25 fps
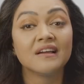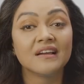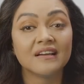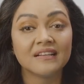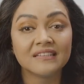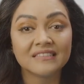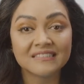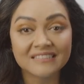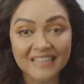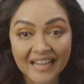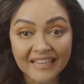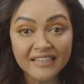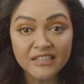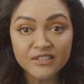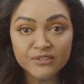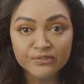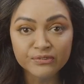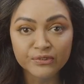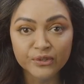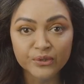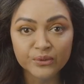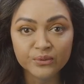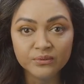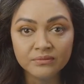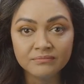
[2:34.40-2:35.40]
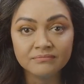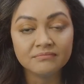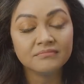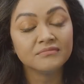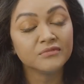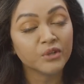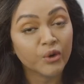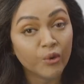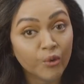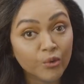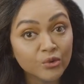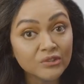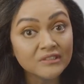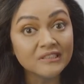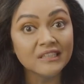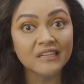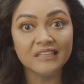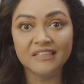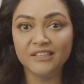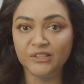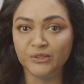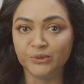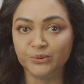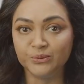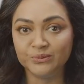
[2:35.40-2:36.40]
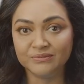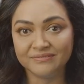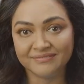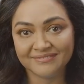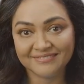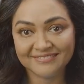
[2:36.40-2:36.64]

right for you, only you.